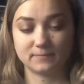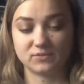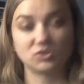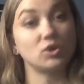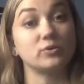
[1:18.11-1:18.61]

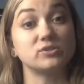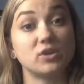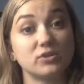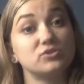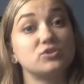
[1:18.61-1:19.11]
So as
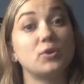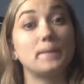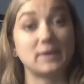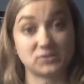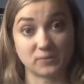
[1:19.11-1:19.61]
long as you don't
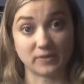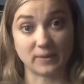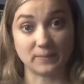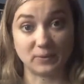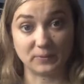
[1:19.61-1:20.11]
mess with
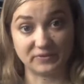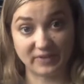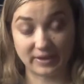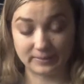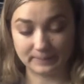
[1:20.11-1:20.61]
them, they'll be
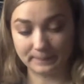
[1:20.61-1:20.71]
fine.